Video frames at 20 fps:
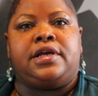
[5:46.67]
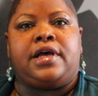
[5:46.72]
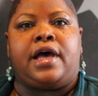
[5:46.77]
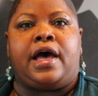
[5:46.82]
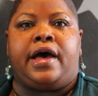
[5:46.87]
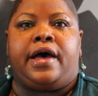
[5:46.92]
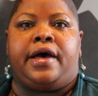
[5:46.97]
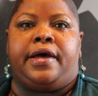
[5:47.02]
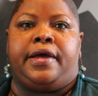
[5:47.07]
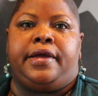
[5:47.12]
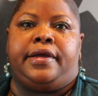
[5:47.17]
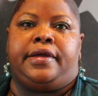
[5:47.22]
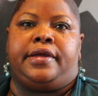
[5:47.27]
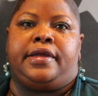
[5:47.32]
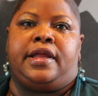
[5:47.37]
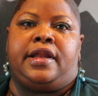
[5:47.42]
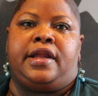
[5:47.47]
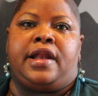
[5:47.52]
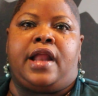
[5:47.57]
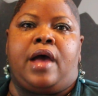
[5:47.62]
I
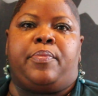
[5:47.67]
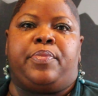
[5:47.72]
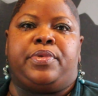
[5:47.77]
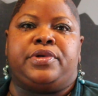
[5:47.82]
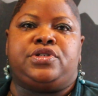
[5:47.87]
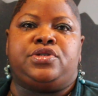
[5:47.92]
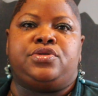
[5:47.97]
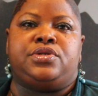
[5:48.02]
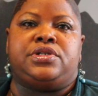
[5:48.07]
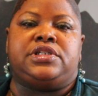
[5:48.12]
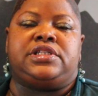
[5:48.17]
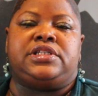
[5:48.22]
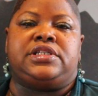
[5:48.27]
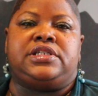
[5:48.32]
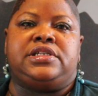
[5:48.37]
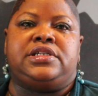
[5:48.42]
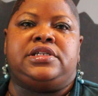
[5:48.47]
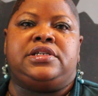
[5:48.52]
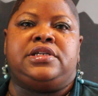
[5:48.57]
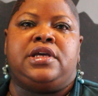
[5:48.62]
get an
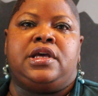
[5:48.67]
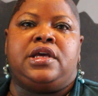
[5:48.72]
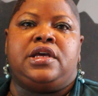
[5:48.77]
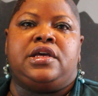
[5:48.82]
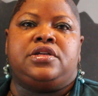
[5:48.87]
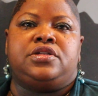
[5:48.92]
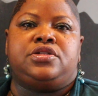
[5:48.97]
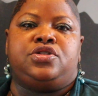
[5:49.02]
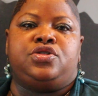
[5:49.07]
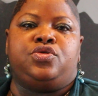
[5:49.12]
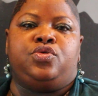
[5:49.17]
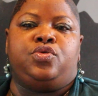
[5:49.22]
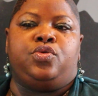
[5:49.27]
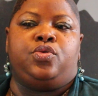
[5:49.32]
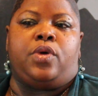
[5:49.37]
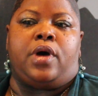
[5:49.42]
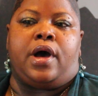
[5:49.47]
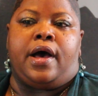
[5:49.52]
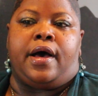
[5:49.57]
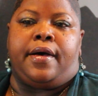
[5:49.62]
opportunity
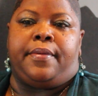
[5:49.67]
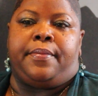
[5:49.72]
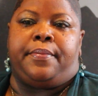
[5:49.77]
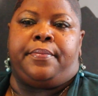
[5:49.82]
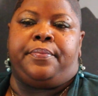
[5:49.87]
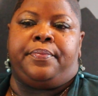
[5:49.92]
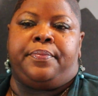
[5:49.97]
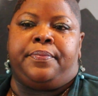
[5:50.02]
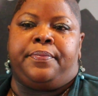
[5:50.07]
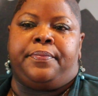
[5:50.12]
to